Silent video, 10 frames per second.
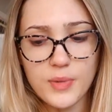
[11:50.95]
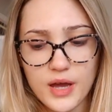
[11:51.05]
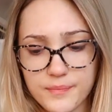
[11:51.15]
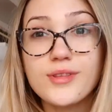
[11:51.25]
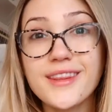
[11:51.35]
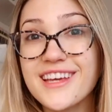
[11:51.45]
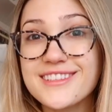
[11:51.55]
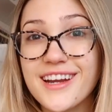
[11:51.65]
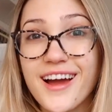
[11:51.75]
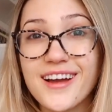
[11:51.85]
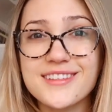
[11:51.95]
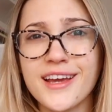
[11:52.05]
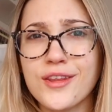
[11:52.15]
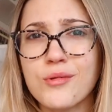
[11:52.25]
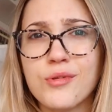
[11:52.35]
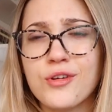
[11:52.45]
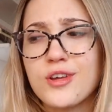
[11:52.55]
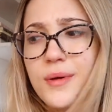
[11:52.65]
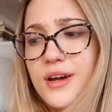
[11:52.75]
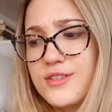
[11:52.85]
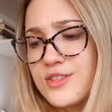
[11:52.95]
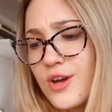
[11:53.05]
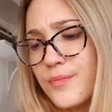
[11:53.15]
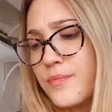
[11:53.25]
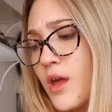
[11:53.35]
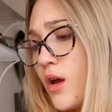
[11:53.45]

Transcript: but both the things that I got together were 30 bucks. So